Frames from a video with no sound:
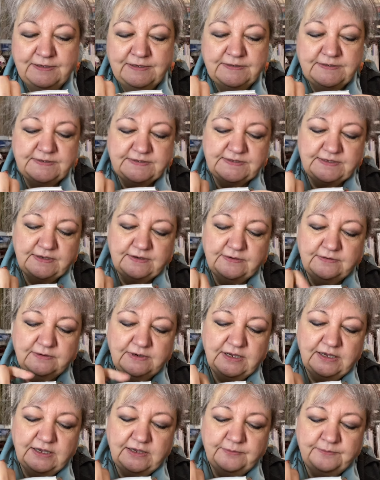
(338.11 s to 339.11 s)

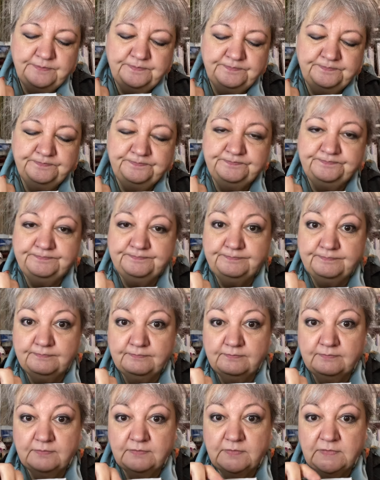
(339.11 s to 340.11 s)
So,
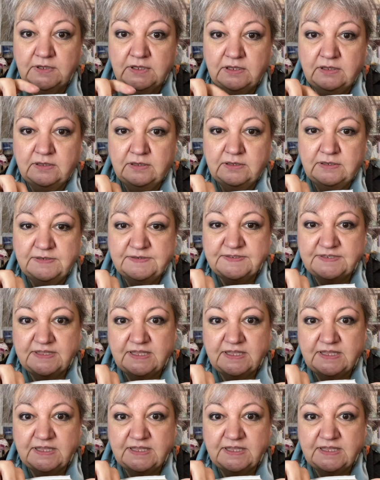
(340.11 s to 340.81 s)
so